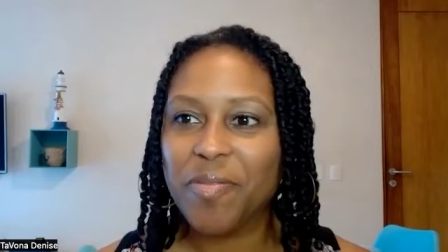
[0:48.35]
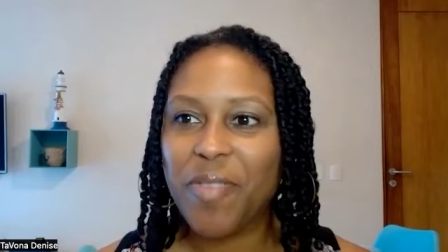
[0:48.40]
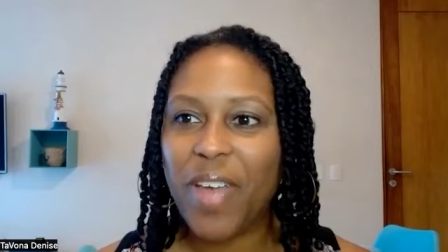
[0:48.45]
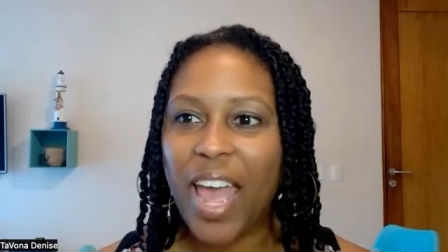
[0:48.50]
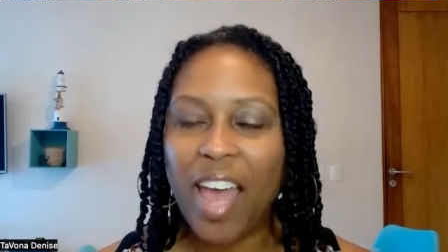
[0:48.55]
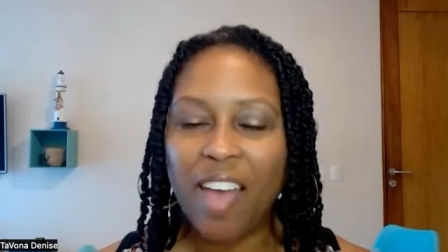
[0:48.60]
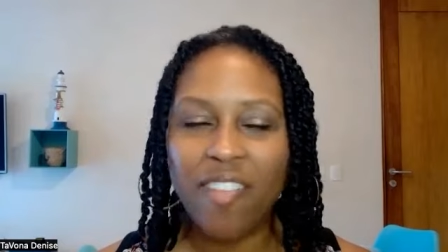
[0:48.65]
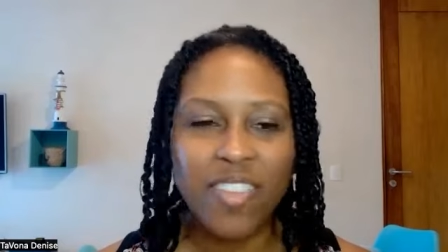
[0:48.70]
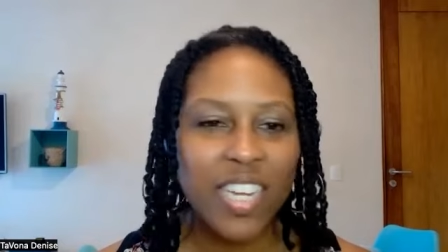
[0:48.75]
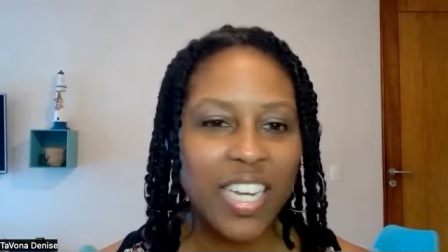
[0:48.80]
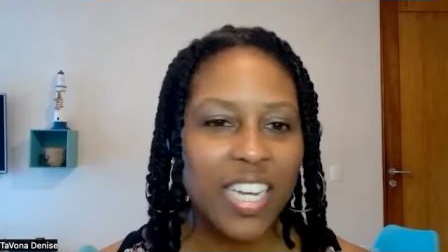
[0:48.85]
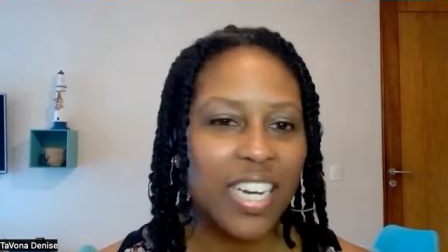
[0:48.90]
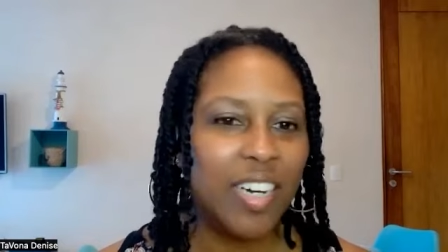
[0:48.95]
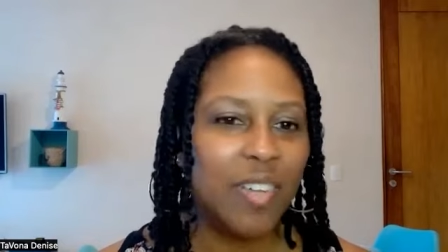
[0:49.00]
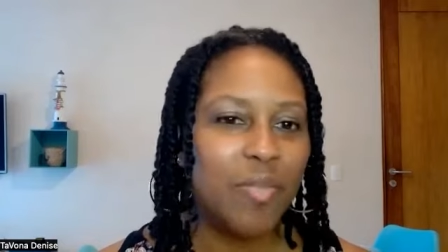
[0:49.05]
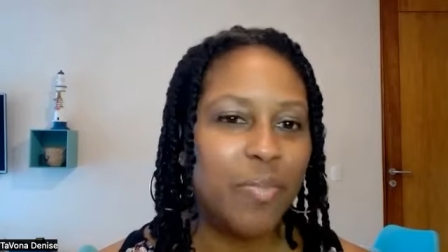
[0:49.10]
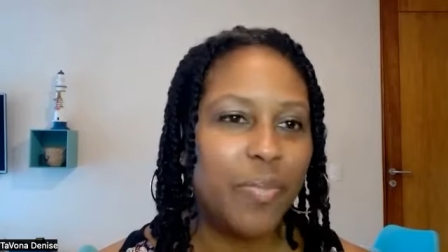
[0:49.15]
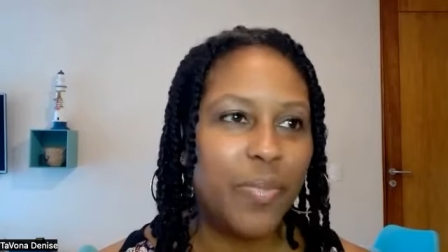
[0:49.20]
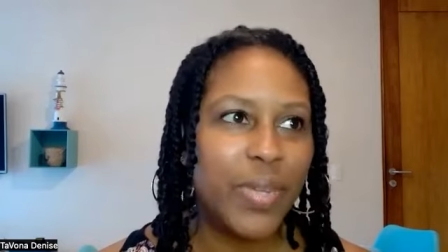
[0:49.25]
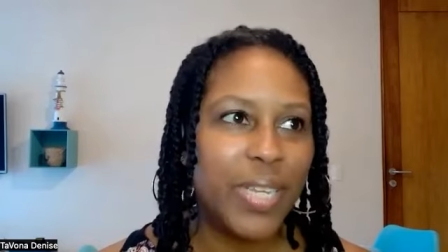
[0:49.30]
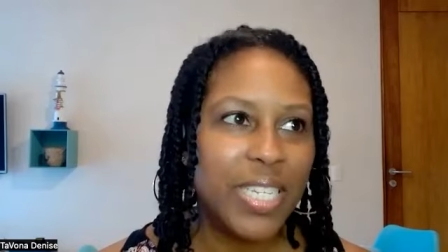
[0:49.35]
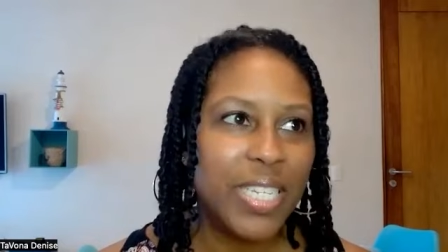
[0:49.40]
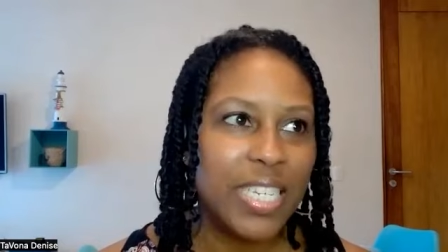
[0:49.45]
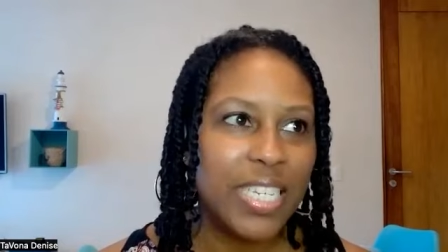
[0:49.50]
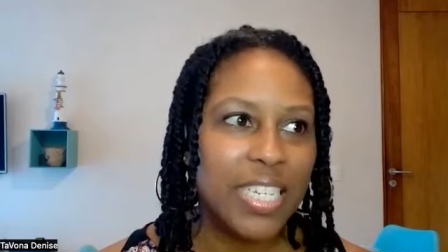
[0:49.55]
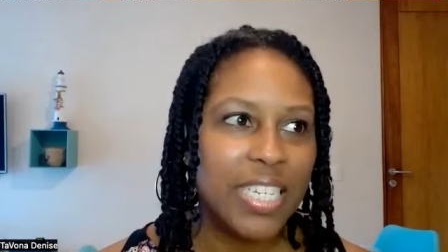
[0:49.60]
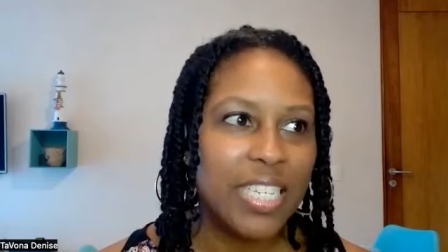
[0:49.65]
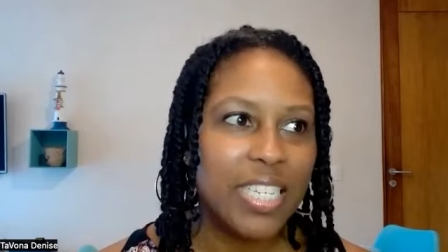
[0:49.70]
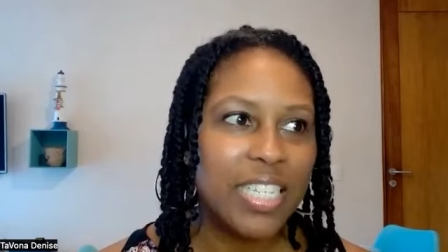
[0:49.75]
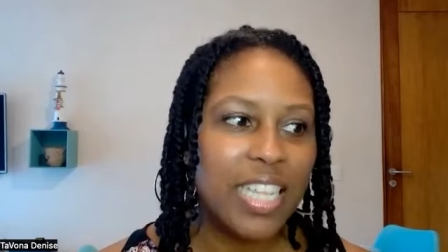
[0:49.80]
having a
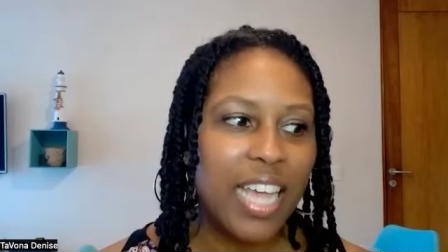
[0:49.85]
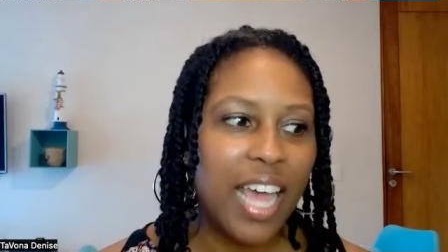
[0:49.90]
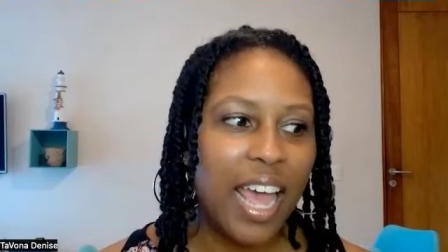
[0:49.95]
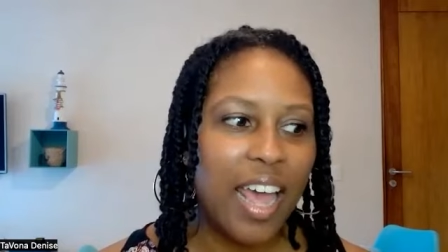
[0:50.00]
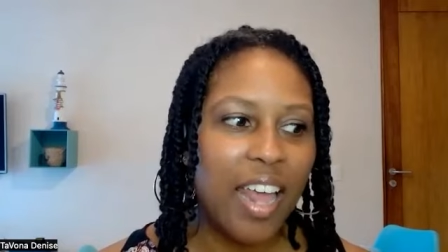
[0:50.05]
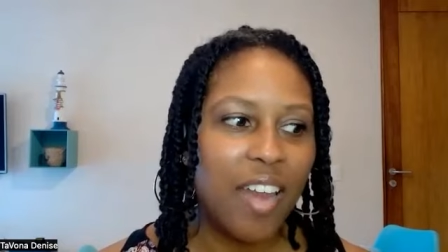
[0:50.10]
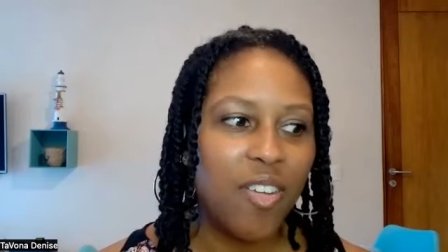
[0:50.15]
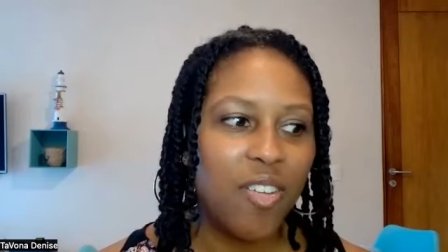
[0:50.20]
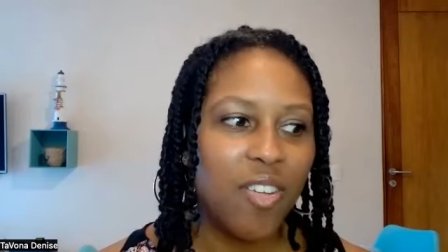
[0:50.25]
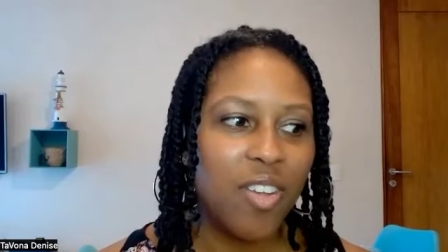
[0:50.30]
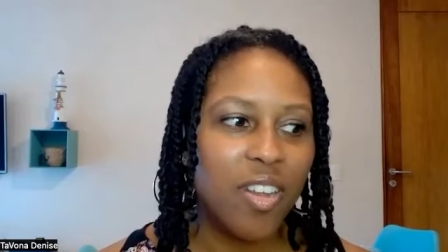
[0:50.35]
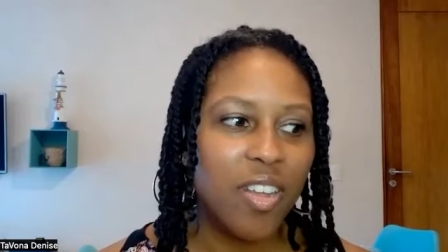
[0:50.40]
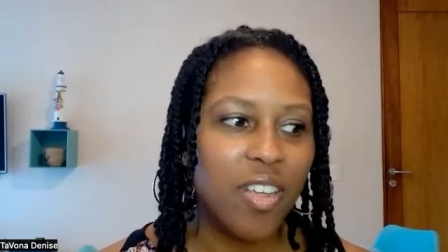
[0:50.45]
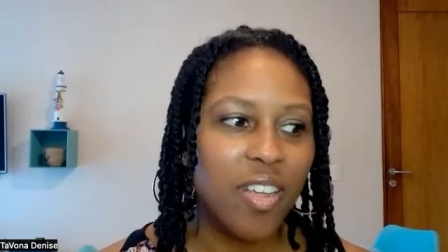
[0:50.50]
business that